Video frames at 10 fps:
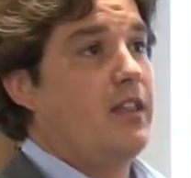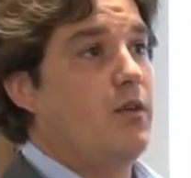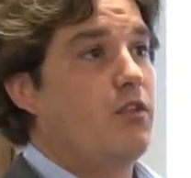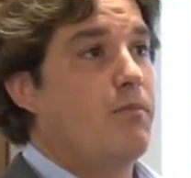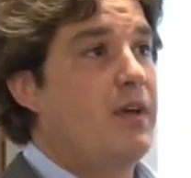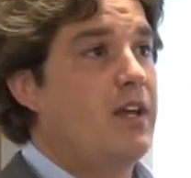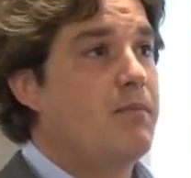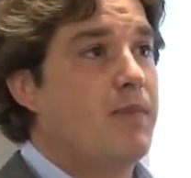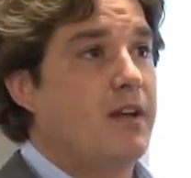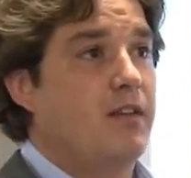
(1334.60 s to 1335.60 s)
there was a big
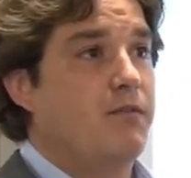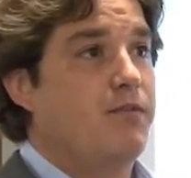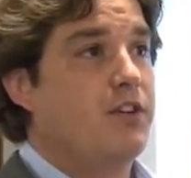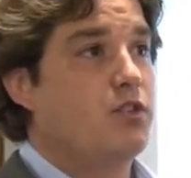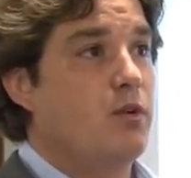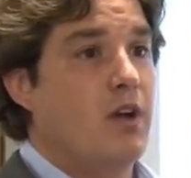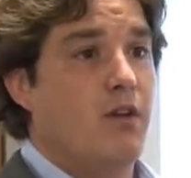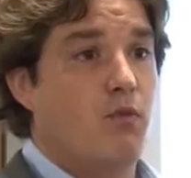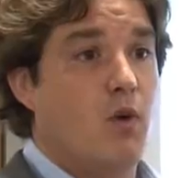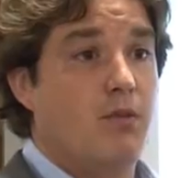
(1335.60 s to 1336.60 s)
impact in fishery
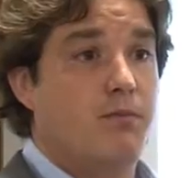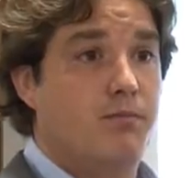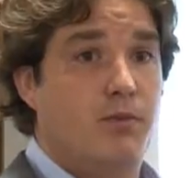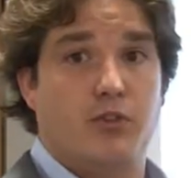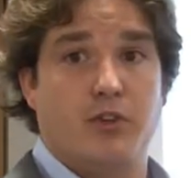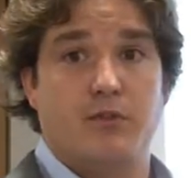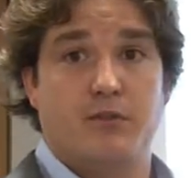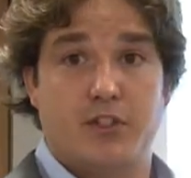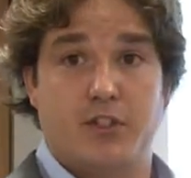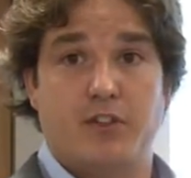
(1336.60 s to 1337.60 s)
of wild Brazilian
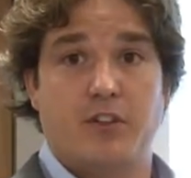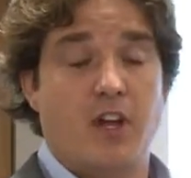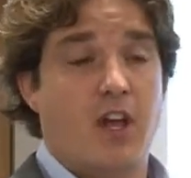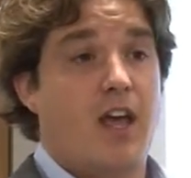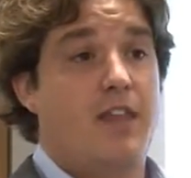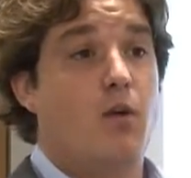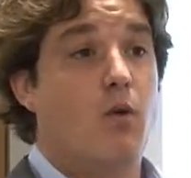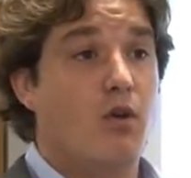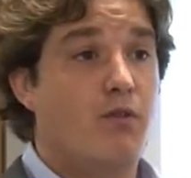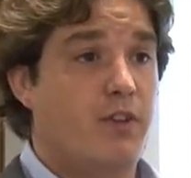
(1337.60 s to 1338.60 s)
fishes, and
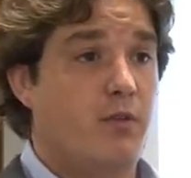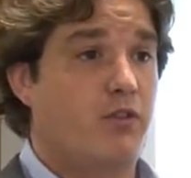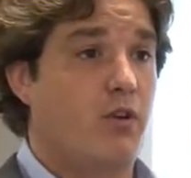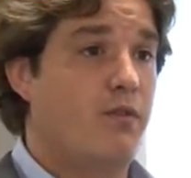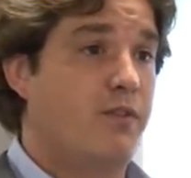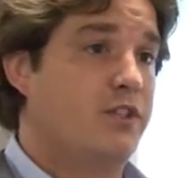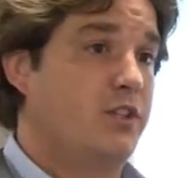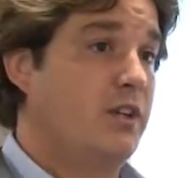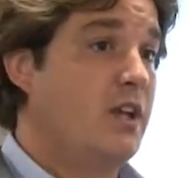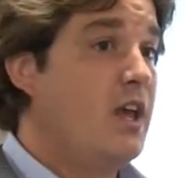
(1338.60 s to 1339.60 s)
over, there was
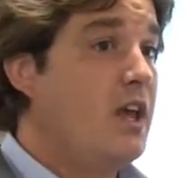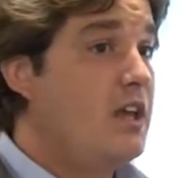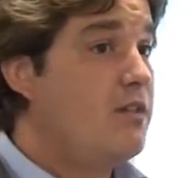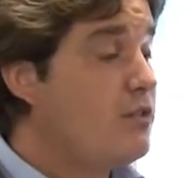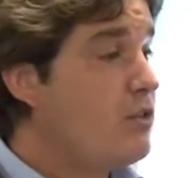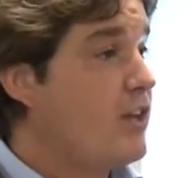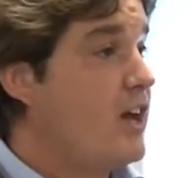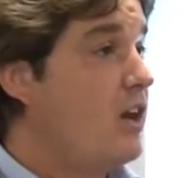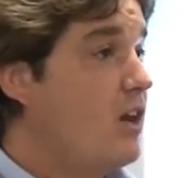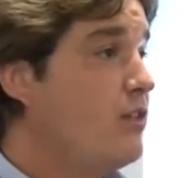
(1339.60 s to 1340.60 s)
overfishing. Even though there
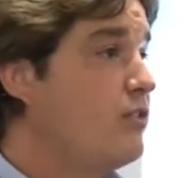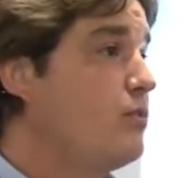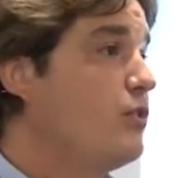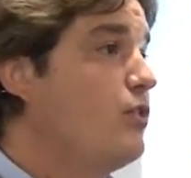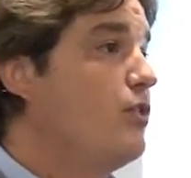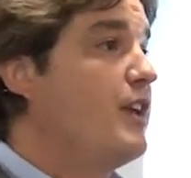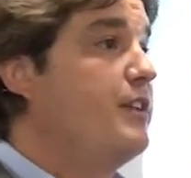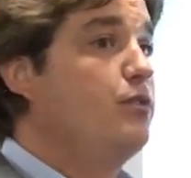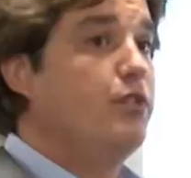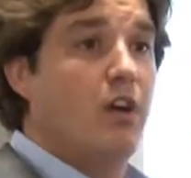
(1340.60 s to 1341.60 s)
are laws in Brazil
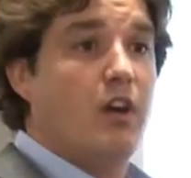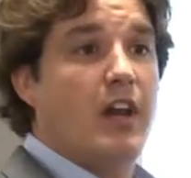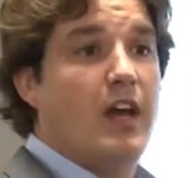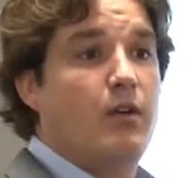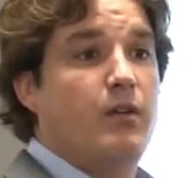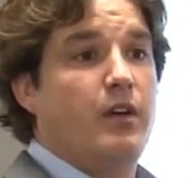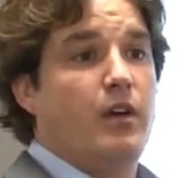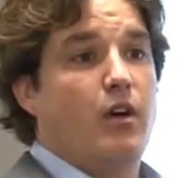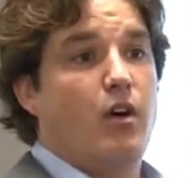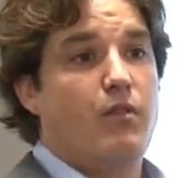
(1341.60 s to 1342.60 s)
that do not allow
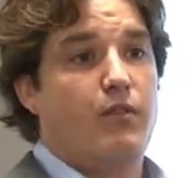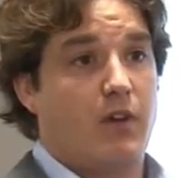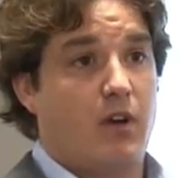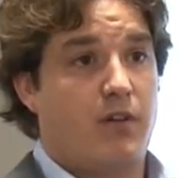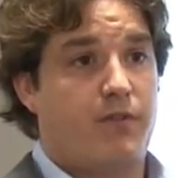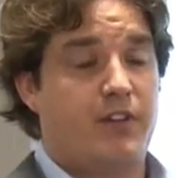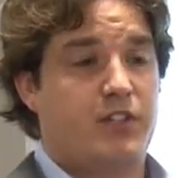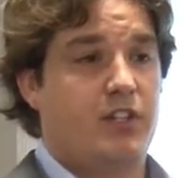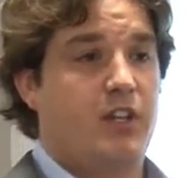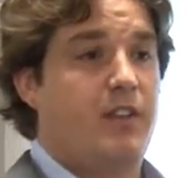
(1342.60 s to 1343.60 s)

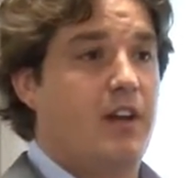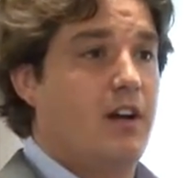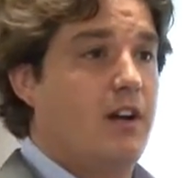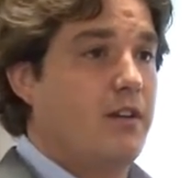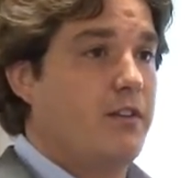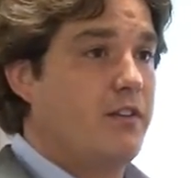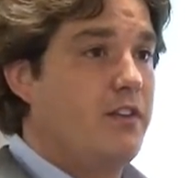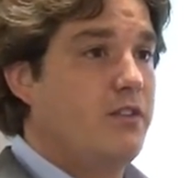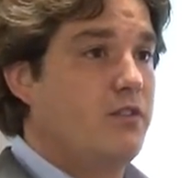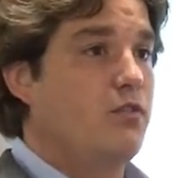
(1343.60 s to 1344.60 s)
overfishing uh, and there are
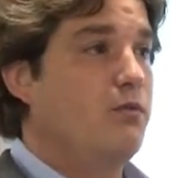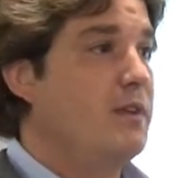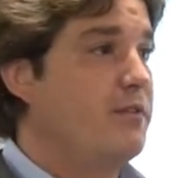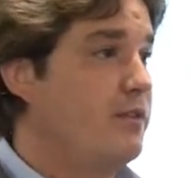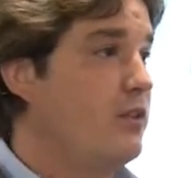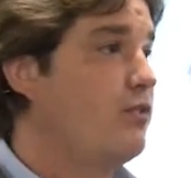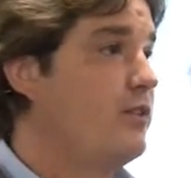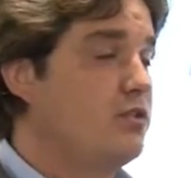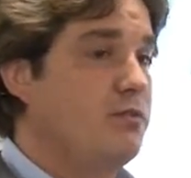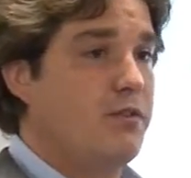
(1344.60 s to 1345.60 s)
seasons to be those
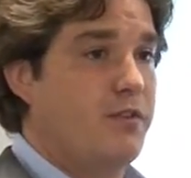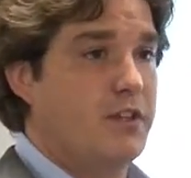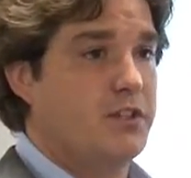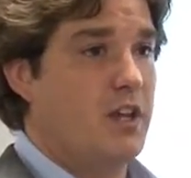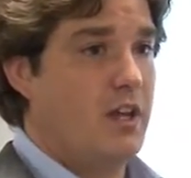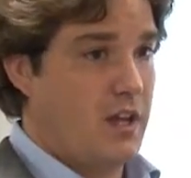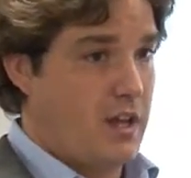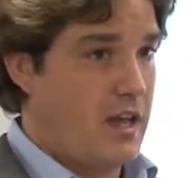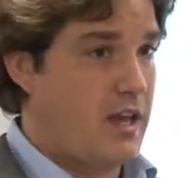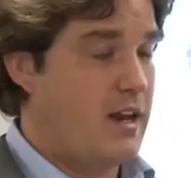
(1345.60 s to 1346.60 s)
fish to be fished,
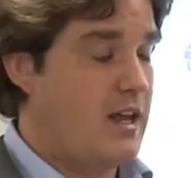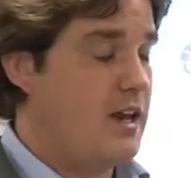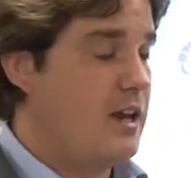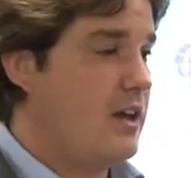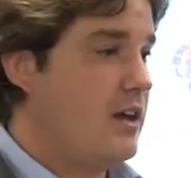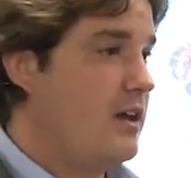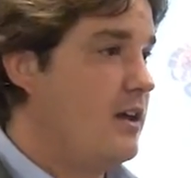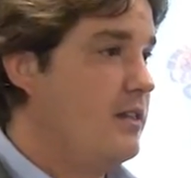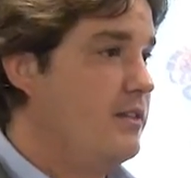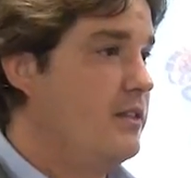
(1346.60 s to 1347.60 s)
and and uh,
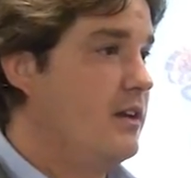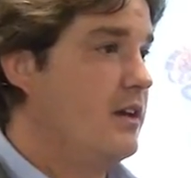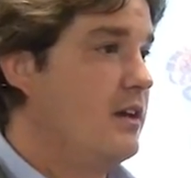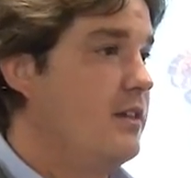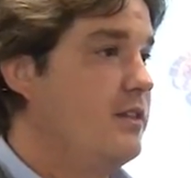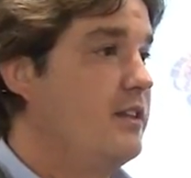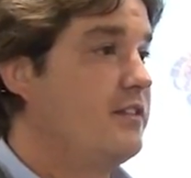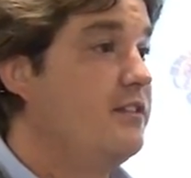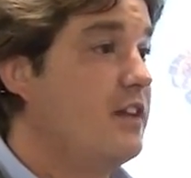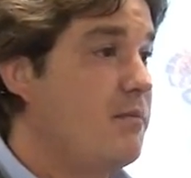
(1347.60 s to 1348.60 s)
the,
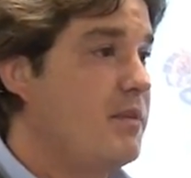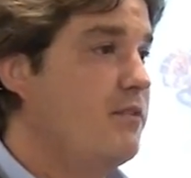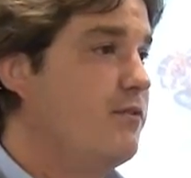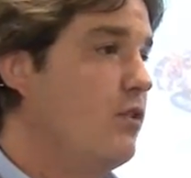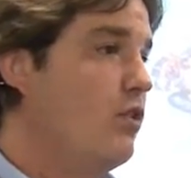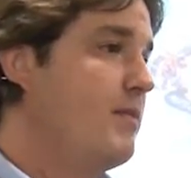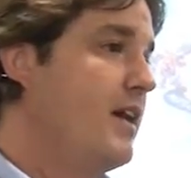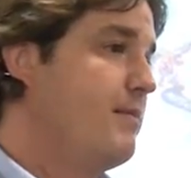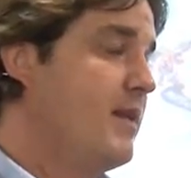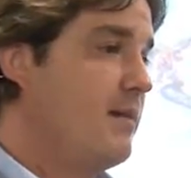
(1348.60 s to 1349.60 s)
this is not being followed
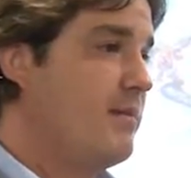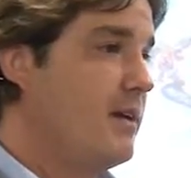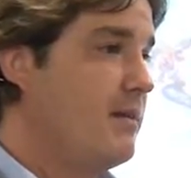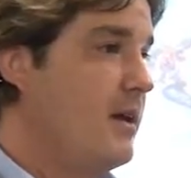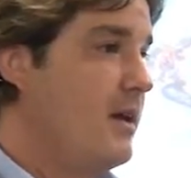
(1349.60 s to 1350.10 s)
by by by,